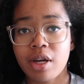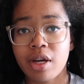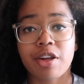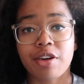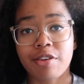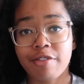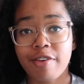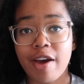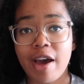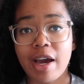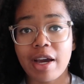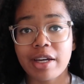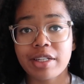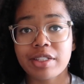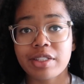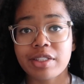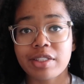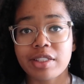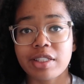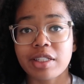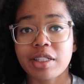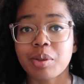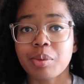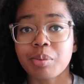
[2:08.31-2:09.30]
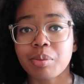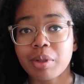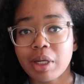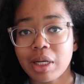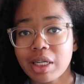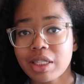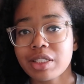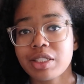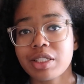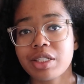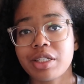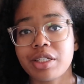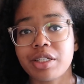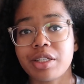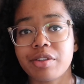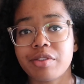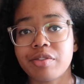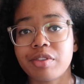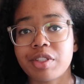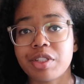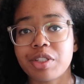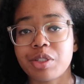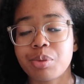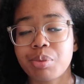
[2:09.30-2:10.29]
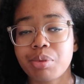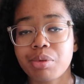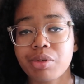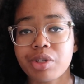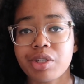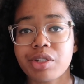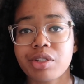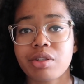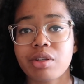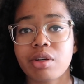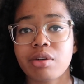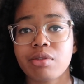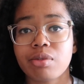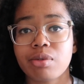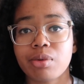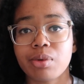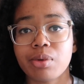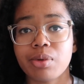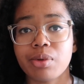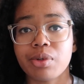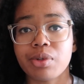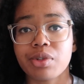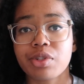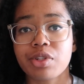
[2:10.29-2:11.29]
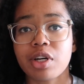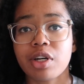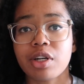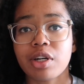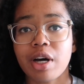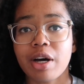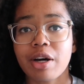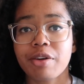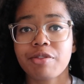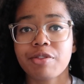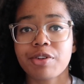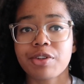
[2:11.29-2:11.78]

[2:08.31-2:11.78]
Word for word: In fact, the complexity of these preset rules allowed